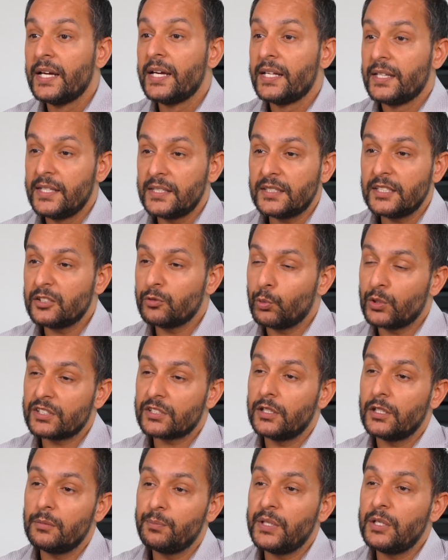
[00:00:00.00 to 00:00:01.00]
this is what's
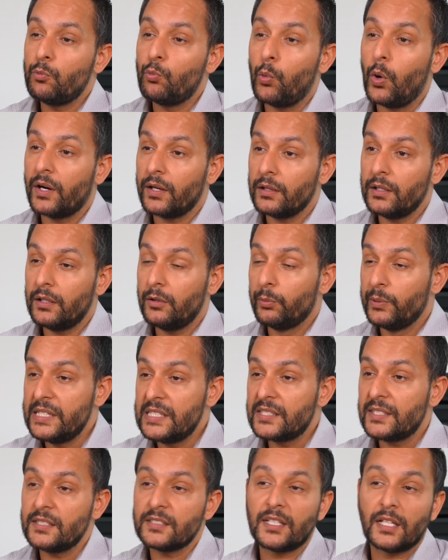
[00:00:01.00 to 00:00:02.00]
going to be one of the
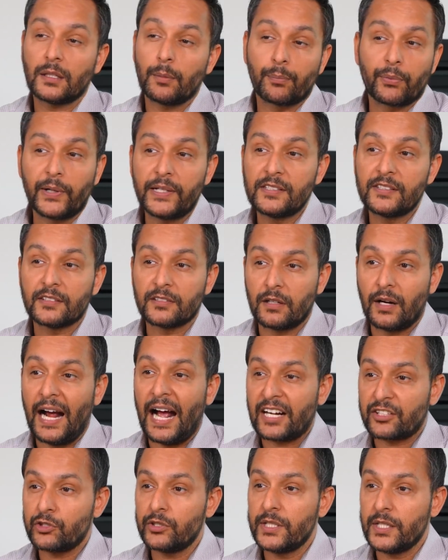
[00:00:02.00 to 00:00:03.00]
reasons that the prices are
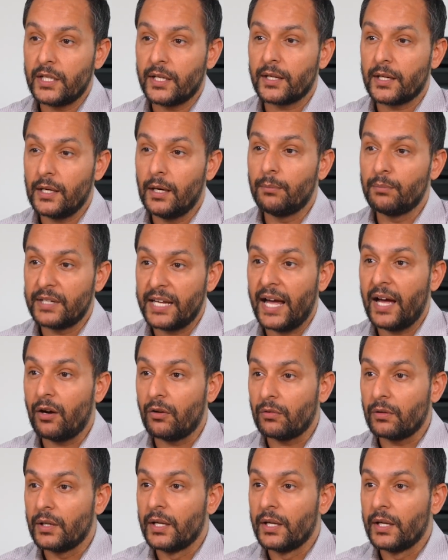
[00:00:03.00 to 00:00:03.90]
actually going to come down,